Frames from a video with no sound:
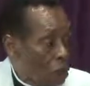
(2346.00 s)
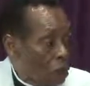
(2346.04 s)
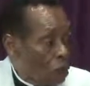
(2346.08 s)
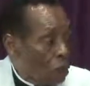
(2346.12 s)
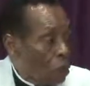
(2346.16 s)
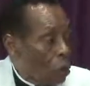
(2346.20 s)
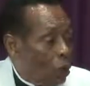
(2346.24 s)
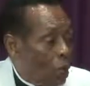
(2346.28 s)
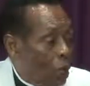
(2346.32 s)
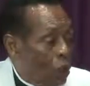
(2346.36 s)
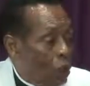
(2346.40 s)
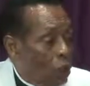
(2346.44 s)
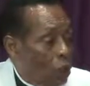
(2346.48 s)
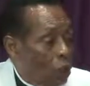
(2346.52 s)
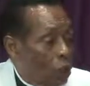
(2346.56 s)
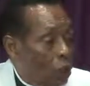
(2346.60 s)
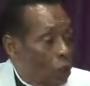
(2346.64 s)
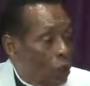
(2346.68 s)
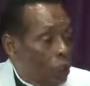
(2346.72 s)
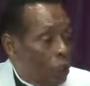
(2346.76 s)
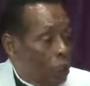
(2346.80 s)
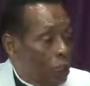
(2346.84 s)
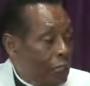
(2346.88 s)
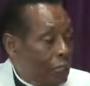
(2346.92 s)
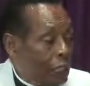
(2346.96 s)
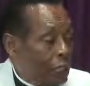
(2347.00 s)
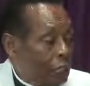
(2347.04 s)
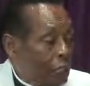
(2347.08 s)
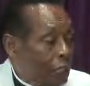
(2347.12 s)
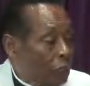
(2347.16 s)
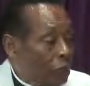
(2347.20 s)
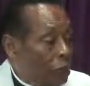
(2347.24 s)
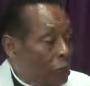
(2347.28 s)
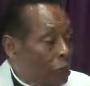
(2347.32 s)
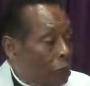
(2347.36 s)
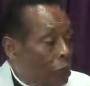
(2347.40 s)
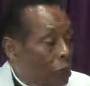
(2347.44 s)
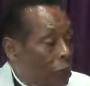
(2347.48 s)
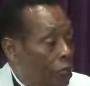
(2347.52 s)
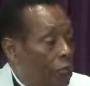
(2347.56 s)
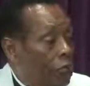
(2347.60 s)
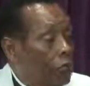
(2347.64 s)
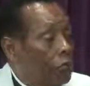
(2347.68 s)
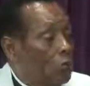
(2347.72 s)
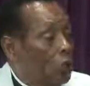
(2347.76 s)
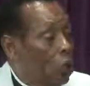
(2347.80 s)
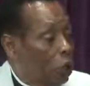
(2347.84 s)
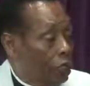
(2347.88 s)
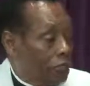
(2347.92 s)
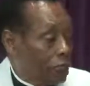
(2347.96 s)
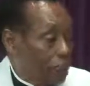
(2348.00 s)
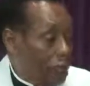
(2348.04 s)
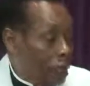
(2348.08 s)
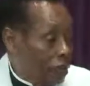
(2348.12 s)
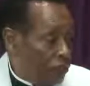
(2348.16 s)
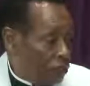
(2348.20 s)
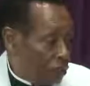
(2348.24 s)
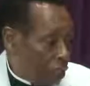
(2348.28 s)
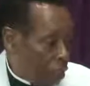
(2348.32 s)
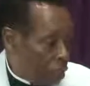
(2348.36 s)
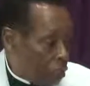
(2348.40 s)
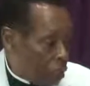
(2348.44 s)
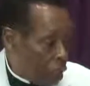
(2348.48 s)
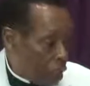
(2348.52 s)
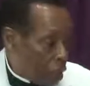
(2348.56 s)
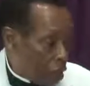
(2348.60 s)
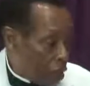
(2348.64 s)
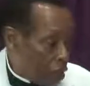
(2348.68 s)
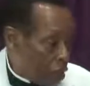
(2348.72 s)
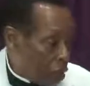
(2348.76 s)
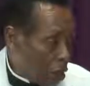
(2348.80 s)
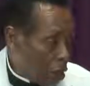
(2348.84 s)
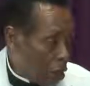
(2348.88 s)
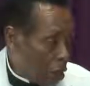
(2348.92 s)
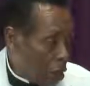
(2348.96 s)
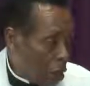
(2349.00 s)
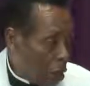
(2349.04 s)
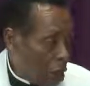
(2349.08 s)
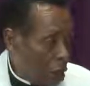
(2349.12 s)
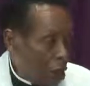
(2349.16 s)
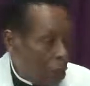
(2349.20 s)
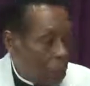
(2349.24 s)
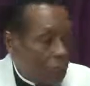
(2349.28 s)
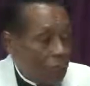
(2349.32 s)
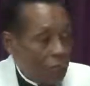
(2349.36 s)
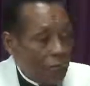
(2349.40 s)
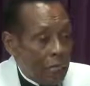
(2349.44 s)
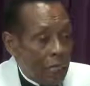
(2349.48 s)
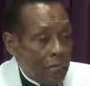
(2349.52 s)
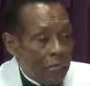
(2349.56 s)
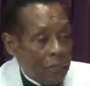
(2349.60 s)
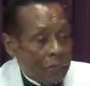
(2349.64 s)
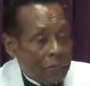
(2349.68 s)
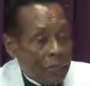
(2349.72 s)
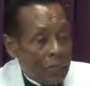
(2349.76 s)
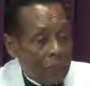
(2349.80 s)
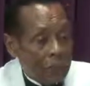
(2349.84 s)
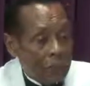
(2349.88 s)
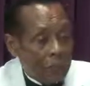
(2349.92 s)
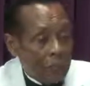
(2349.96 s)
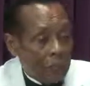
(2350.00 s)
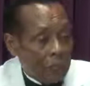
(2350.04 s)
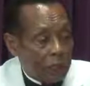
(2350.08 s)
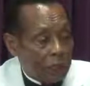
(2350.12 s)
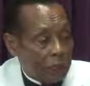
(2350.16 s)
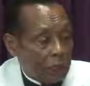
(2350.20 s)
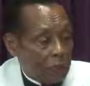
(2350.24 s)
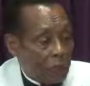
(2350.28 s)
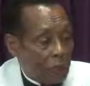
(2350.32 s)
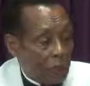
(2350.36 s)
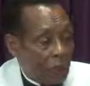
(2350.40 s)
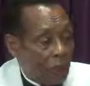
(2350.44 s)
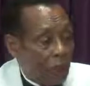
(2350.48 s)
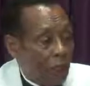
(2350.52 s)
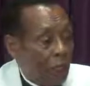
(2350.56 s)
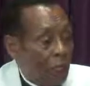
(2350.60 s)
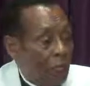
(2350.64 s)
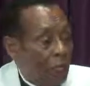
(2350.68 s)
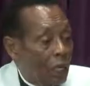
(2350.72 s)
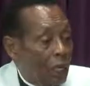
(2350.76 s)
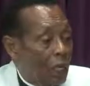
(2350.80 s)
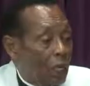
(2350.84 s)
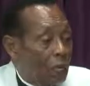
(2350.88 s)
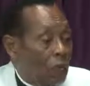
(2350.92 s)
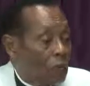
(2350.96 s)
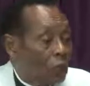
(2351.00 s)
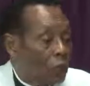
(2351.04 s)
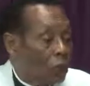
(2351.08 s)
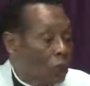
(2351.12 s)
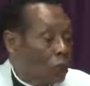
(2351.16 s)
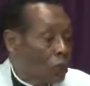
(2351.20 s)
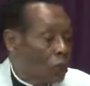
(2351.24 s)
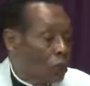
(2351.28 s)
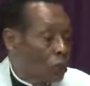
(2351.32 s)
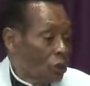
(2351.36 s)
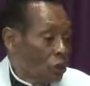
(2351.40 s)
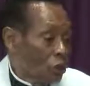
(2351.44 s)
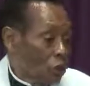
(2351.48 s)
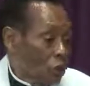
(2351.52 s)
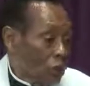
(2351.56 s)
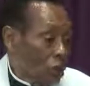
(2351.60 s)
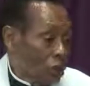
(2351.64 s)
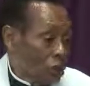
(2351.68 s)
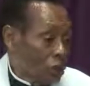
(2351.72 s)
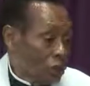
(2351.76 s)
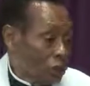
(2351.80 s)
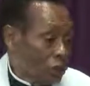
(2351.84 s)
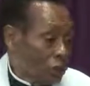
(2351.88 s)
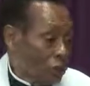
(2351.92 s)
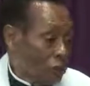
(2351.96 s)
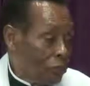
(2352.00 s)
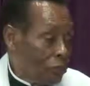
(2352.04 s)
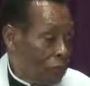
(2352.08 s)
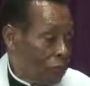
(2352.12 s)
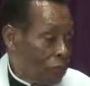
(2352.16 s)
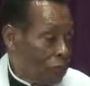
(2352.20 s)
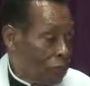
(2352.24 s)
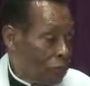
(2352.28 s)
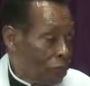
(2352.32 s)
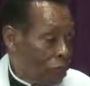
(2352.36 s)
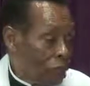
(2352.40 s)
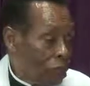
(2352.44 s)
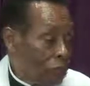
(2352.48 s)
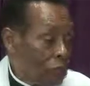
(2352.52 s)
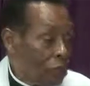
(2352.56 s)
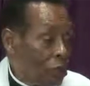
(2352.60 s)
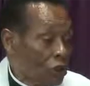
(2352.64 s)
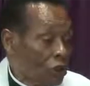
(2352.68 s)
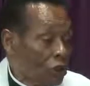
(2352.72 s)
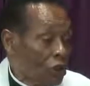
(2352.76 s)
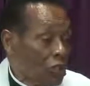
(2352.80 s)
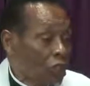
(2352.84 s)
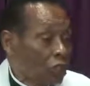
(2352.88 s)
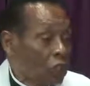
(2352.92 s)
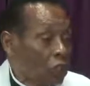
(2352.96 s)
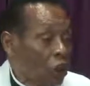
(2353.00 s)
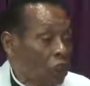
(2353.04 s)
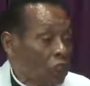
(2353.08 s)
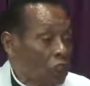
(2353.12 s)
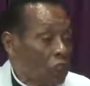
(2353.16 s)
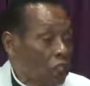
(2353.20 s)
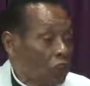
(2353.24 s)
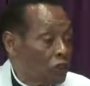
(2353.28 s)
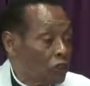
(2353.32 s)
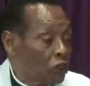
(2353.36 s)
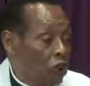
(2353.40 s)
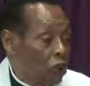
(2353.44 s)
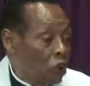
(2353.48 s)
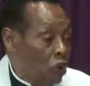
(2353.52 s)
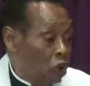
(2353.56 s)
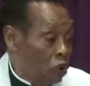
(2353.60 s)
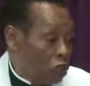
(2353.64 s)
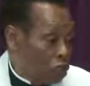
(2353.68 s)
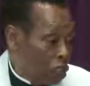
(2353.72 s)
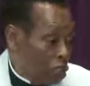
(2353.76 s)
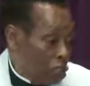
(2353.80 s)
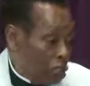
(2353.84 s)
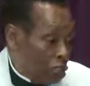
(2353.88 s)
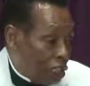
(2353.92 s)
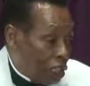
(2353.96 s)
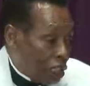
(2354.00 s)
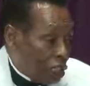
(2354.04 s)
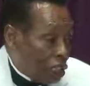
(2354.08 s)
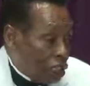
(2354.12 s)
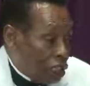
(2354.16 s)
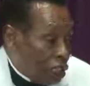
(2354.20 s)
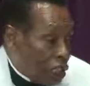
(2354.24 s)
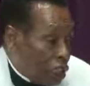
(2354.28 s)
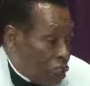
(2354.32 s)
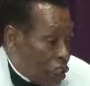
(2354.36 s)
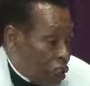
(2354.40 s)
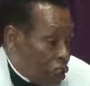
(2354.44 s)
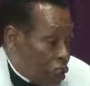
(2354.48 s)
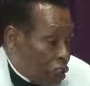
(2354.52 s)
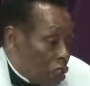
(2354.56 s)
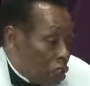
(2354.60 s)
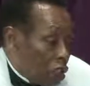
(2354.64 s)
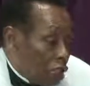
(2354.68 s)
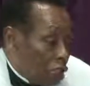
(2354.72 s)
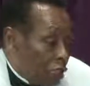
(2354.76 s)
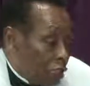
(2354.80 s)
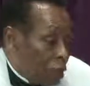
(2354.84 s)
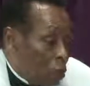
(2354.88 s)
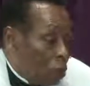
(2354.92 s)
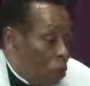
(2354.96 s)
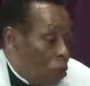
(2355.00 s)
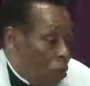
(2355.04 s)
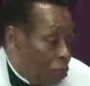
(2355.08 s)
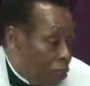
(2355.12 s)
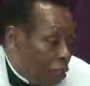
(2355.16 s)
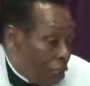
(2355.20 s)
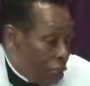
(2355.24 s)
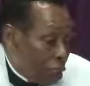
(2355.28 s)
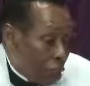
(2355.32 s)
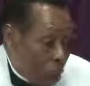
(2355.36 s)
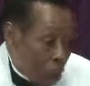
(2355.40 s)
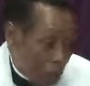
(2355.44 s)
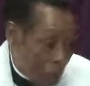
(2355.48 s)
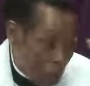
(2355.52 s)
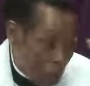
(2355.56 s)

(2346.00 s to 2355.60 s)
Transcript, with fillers: The one who created you, he knows everything. Then I said to girl, do you go to the Bindura? You think God has forgotten that he created as a woman?